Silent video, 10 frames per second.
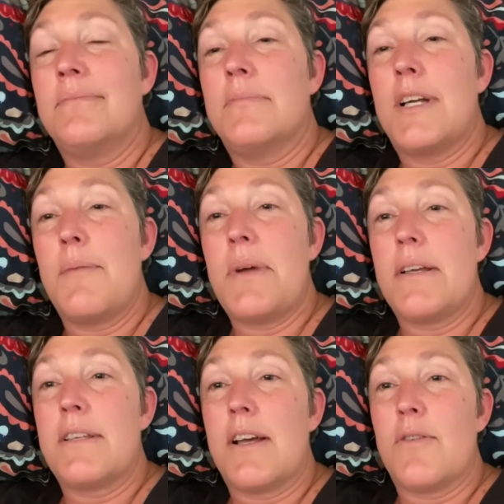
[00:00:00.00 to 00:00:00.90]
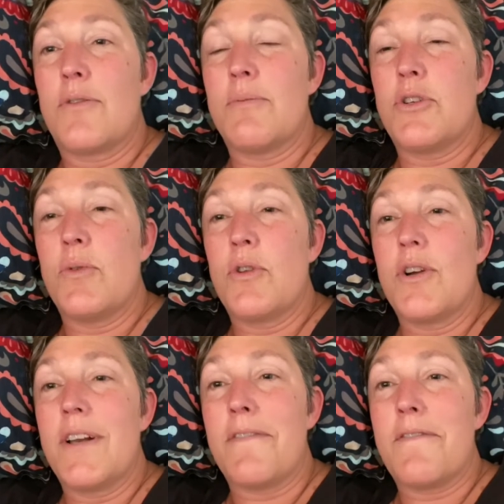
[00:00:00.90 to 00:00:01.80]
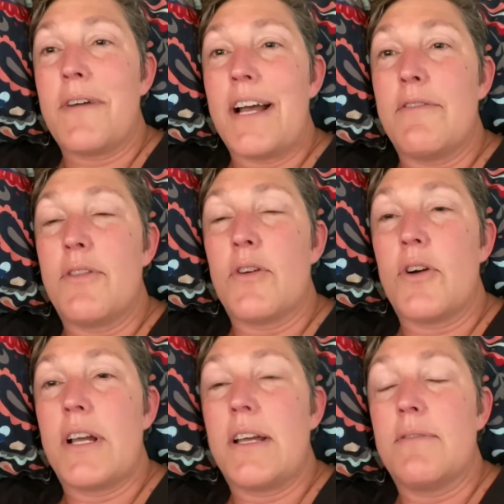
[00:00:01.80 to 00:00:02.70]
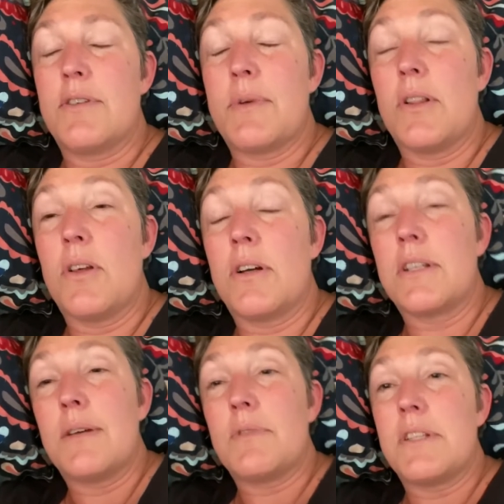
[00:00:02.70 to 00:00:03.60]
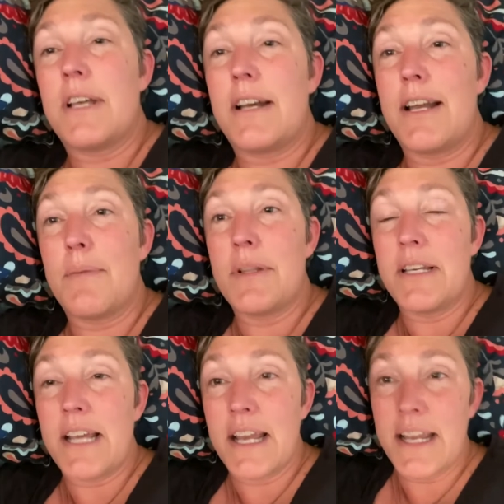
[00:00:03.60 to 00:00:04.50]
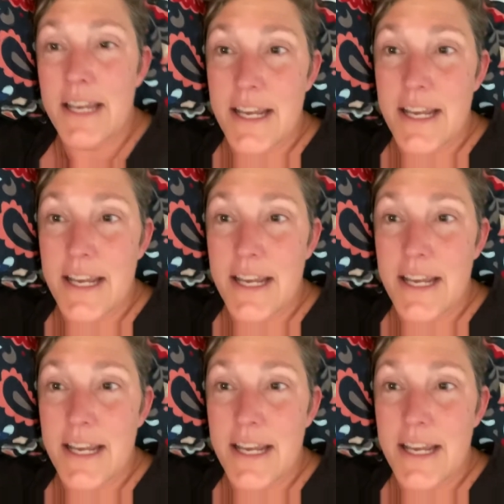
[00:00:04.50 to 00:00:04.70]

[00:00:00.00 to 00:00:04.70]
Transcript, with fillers: I passed out from 2.30 to 5.30. It's been a long time since I had a nap in the day.